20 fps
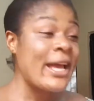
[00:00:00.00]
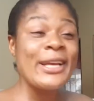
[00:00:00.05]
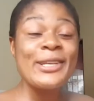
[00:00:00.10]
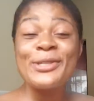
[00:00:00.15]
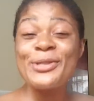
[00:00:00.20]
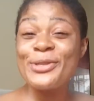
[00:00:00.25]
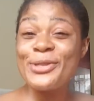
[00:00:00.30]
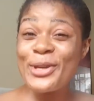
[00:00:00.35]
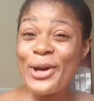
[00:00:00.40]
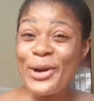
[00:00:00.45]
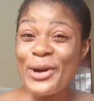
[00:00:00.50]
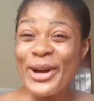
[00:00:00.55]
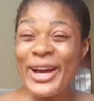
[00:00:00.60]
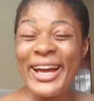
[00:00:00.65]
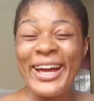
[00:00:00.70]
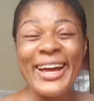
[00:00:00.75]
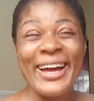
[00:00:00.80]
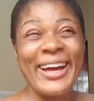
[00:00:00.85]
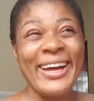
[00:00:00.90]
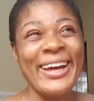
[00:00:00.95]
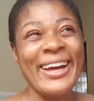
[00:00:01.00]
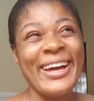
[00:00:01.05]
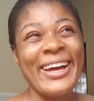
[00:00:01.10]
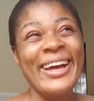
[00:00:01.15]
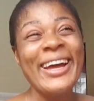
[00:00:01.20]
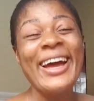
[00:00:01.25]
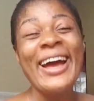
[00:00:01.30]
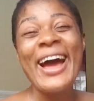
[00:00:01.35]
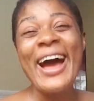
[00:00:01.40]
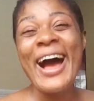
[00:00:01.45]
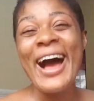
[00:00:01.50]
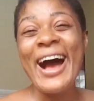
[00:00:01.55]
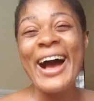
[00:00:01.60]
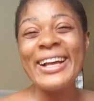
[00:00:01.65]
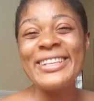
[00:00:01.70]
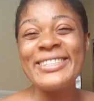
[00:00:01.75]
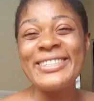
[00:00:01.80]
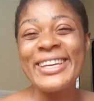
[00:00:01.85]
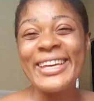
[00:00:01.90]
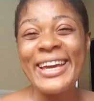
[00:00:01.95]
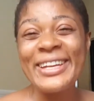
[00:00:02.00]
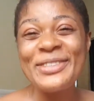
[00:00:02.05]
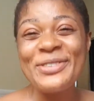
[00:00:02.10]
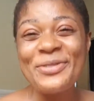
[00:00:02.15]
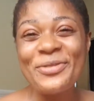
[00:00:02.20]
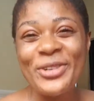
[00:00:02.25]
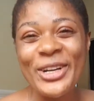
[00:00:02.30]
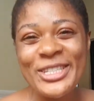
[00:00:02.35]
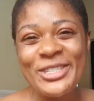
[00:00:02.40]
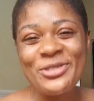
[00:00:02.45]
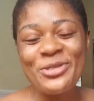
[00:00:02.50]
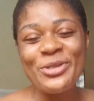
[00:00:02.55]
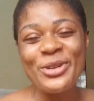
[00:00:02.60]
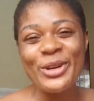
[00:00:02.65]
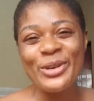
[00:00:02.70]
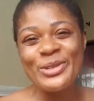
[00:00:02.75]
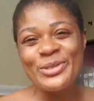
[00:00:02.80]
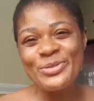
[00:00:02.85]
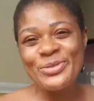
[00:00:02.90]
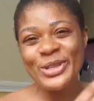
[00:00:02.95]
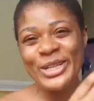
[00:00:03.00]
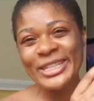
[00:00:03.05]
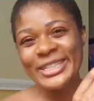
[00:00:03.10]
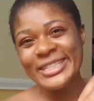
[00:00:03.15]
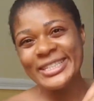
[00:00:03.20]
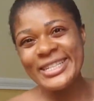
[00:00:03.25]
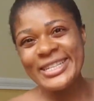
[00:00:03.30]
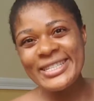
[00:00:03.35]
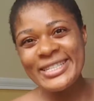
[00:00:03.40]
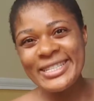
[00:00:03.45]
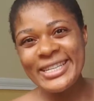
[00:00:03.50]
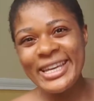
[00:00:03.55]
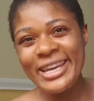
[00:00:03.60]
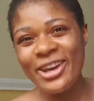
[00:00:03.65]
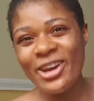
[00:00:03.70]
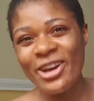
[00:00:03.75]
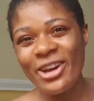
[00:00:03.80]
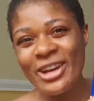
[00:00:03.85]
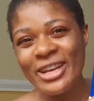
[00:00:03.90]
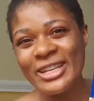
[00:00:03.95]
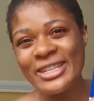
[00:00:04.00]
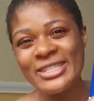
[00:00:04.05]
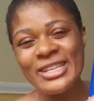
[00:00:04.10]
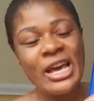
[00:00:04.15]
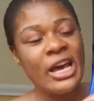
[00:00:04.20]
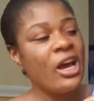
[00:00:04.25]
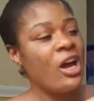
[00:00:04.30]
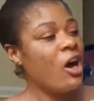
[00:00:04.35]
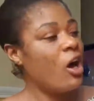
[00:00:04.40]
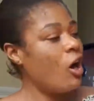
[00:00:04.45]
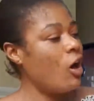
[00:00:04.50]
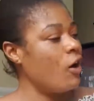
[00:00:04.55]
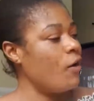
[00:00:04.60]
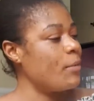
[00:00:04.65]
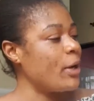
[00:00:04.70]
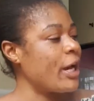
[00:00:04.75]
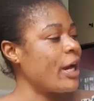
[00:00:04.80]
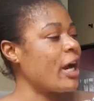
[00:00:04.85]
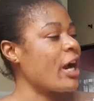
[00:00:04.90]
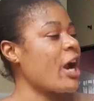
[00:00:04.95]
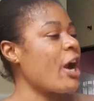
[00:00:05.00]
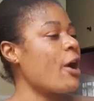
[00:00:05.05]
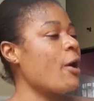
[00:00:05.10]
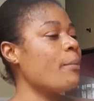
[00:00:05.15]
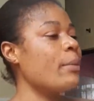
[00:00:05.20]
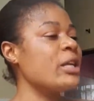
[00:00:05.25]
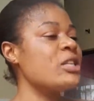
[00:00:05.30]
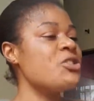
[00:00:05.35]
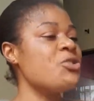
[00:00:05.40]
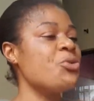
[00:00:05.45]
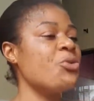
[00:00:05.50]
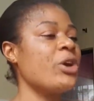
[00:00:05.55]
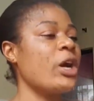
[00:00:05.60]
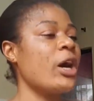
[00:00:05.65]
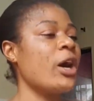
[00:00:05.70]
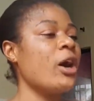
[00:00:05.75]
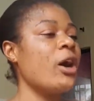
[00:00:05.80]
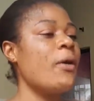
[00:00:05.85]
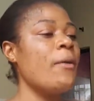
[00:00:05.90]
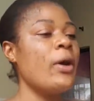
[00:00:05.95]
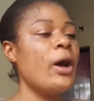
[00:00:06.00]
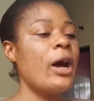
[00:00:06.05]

So I had to get some materials, but this here is an Ankara material.